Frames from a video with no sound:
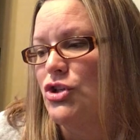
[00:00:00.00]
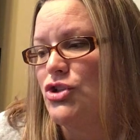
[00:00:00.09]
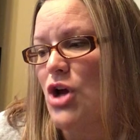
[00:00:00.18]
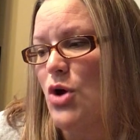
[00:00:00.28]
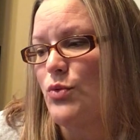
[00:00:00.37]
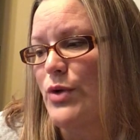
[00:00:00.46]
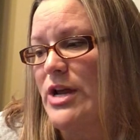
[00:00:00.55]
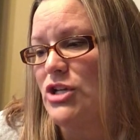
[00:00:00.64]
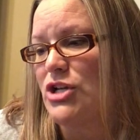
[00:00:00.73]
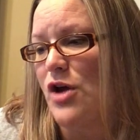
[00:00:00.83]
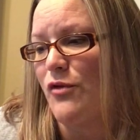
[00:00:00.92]
Joan
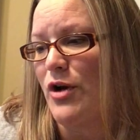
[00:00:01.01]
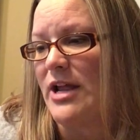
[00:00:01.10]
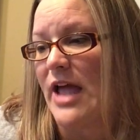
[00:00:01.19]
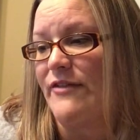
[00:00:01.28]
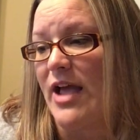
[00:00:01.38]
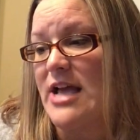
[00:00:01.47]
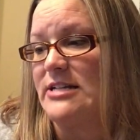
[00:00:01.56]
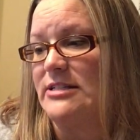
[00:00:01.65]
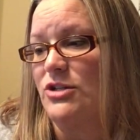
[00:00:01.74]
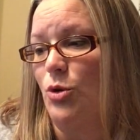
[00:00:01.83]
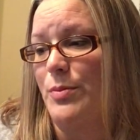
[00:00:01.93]
reached over and gave Anne
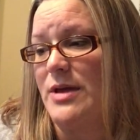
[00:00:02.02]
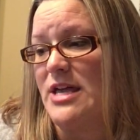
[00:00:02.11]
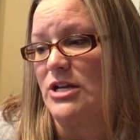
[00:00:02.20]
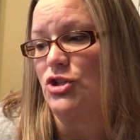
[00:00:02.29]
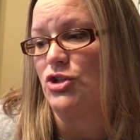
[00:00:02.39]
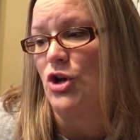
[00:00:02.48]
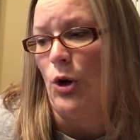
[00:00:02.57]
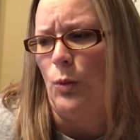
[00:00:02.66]
a little pinch.